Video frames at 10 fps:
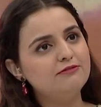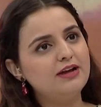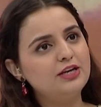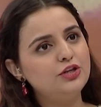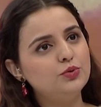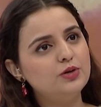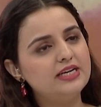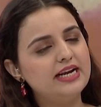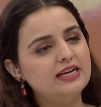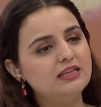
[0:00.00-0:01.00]
fact, you
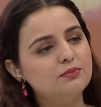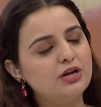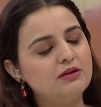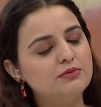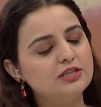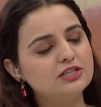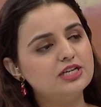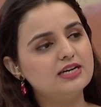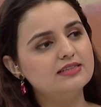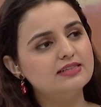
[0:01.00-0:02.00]
attending the Pran
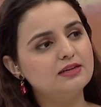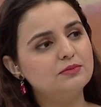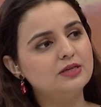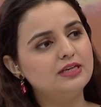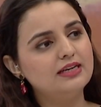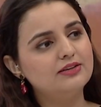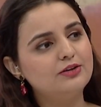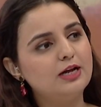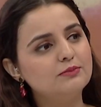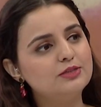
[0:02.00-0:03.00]
Pratishtha ceremony at the
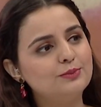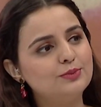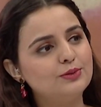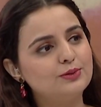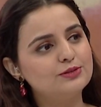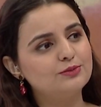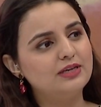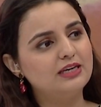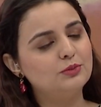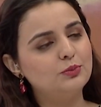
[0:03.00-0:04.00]
Ram Temple also
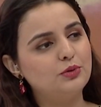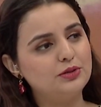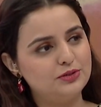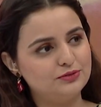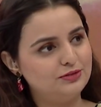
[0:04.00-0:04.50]
became a point of